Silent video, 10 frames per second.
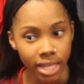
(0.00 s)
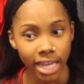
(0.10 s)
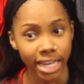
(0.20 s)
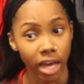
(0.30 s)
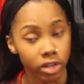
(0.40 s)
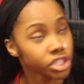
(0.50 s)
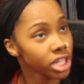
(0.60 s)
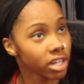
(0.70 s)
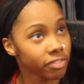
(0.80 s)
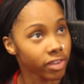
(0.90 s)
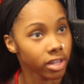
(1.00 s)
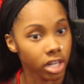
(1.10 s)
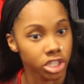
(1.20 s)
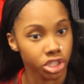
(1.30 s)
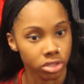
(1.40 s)
and now they're
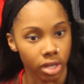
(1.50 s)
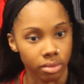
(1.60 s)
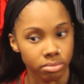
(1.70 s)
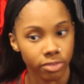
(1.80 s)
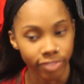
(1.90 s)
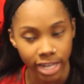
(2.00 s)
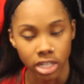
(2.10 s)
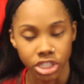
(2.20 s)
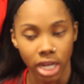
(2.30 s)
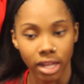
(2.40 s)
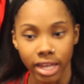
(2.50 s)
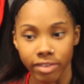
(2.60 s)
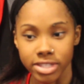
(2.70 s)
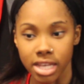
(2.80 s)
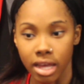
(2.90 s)
fighting the shot clock
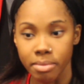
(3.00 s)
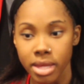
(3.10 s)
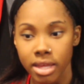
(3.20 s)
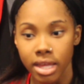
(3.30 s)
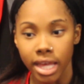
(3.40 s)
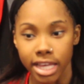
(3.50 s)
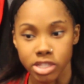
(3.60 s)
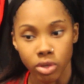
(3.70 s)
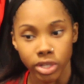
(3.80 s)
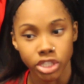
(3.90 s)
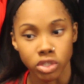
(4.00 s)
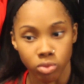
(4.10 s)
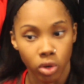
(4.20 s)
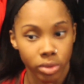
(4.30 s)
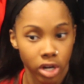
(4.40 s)
every time. And so it
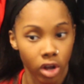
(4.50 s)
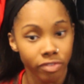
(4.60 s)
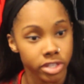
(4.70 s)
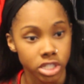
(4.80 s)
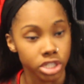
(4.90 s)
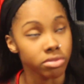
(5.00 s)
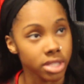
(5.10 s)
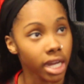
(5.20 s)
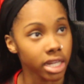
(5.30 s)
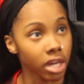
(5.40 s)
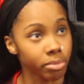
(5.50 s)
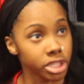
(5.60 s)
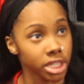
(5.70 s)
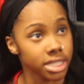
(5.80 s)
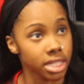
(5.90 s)
just rolled with our offense, and she was knocking down
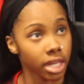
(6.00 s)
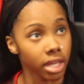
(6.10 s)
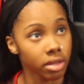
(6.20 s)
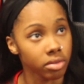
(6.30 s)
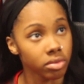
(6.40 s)
big shots tonight.